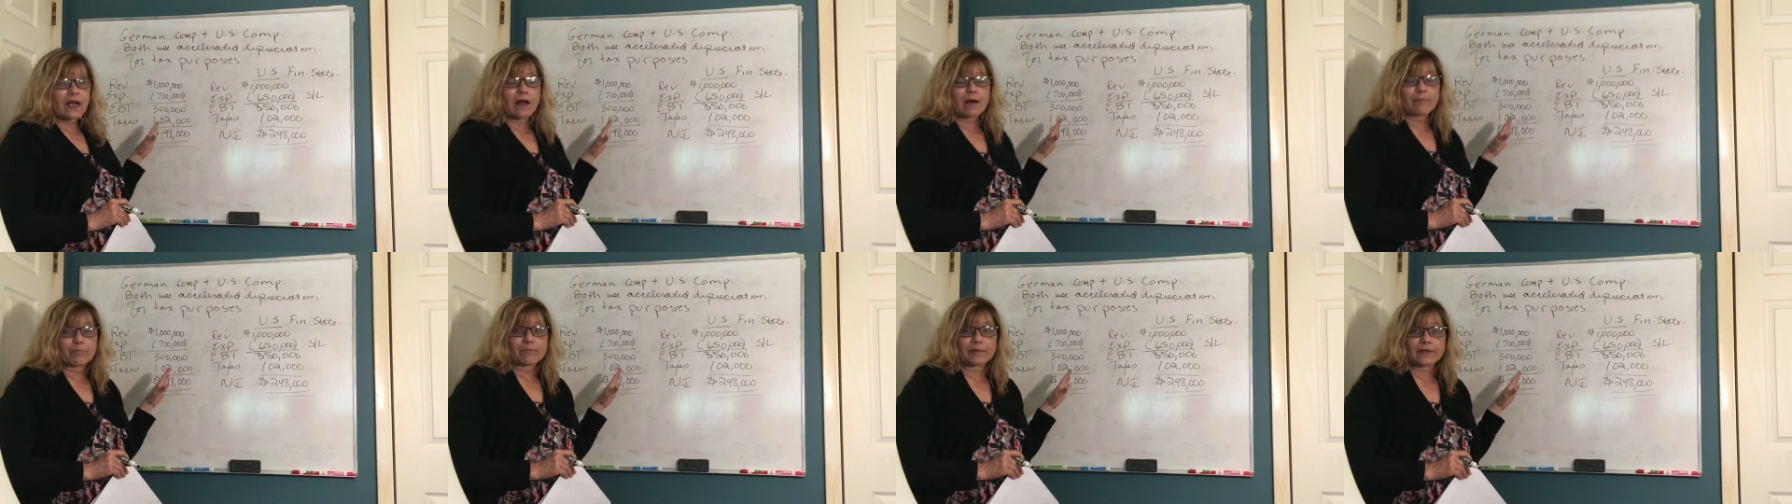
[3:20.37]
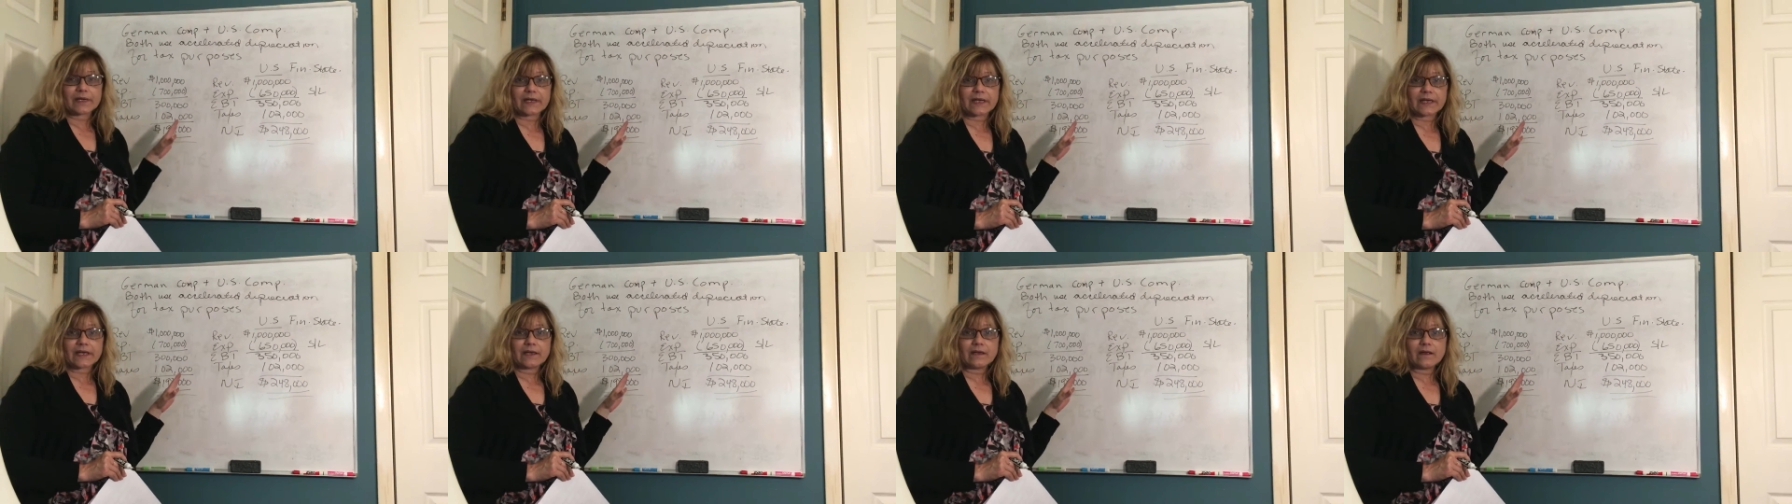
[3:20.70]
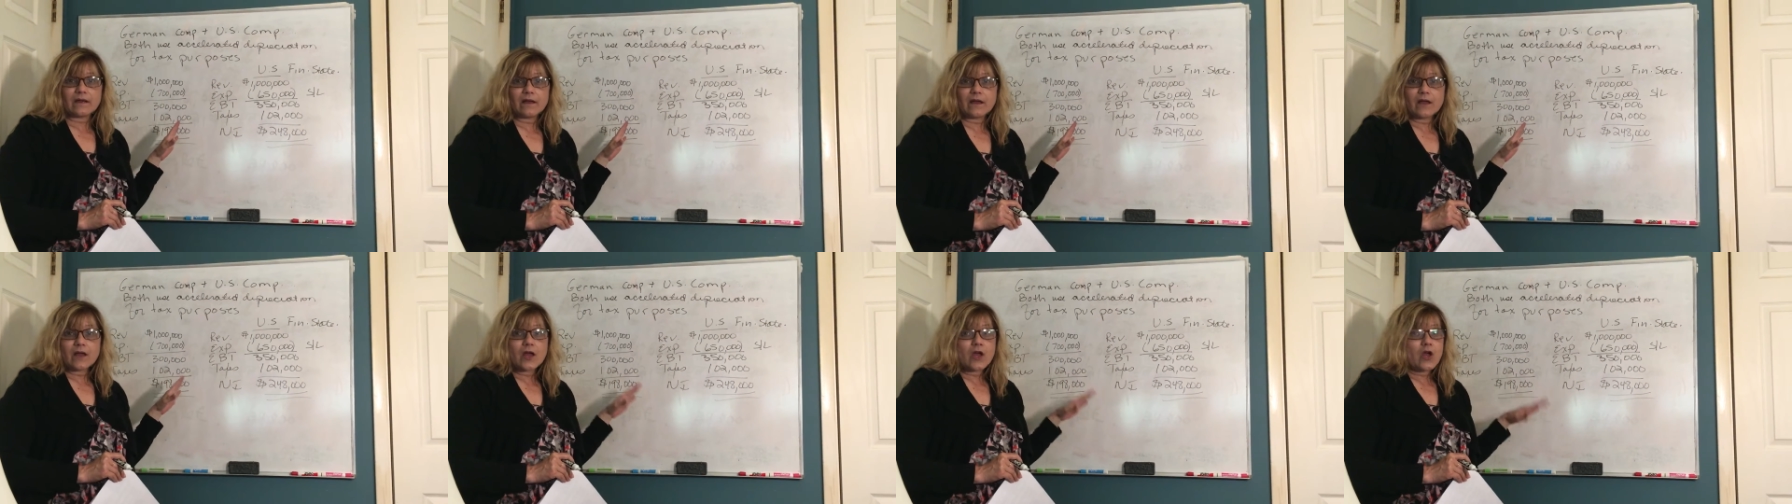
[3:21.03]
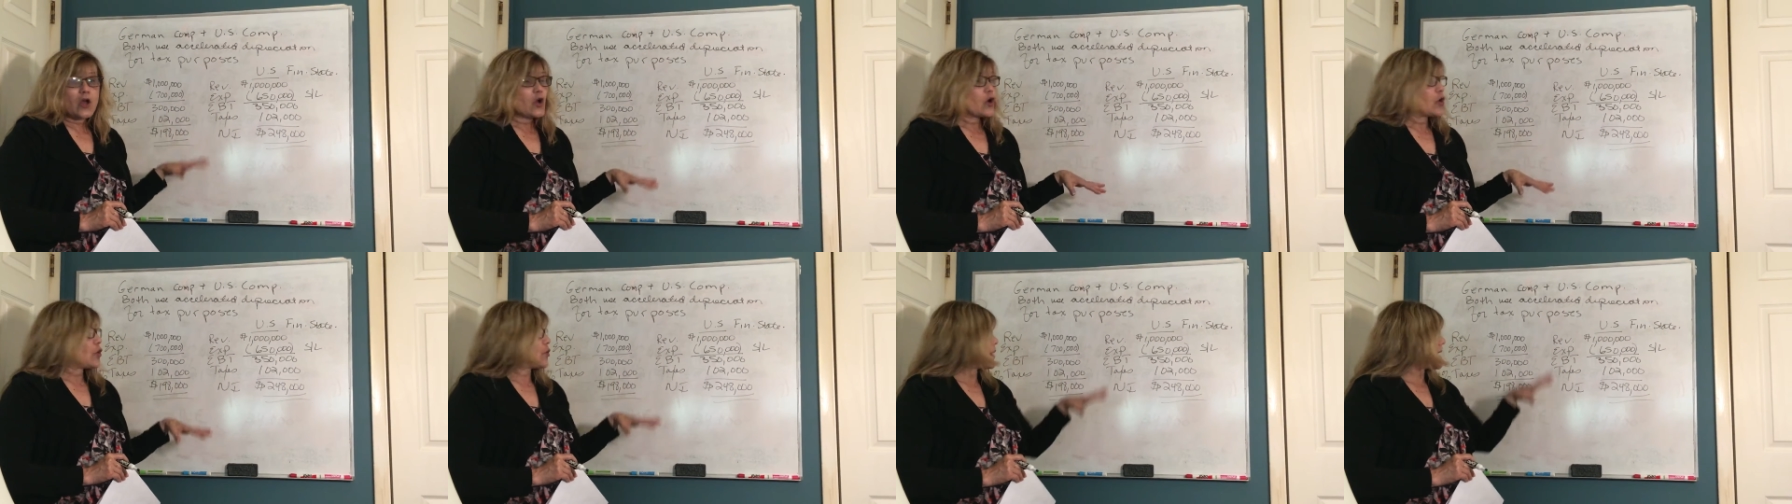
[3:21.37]
company
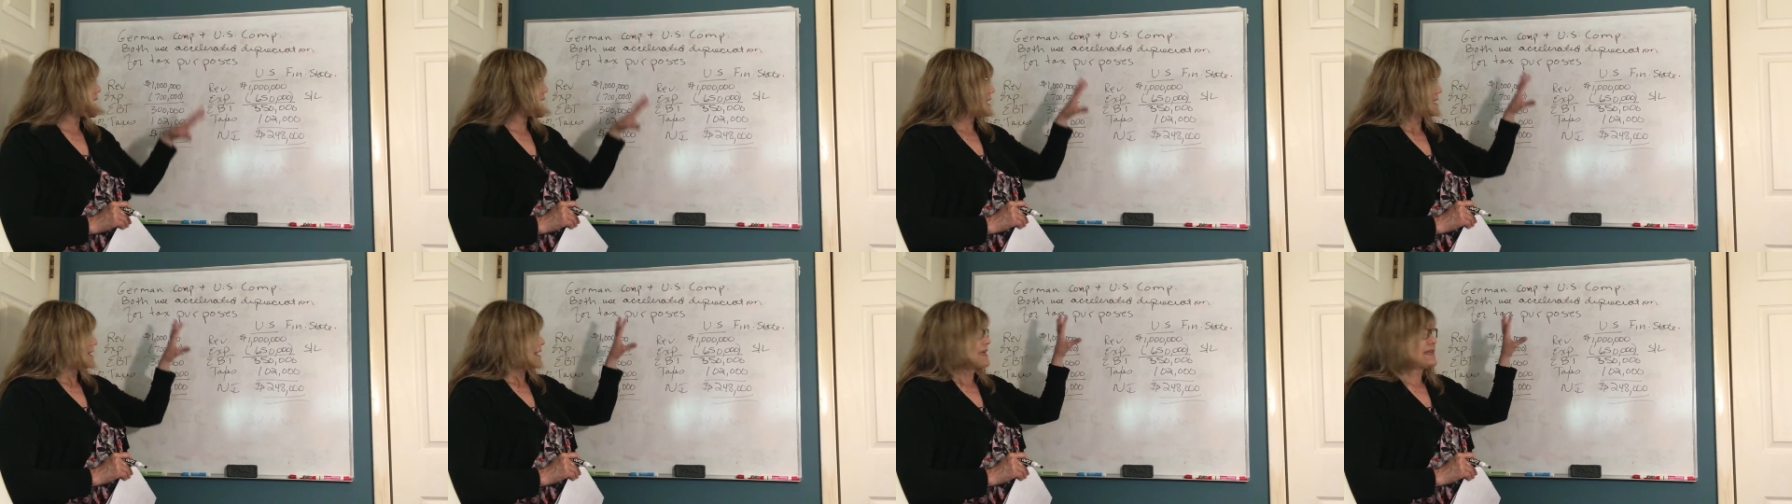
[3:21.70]
who had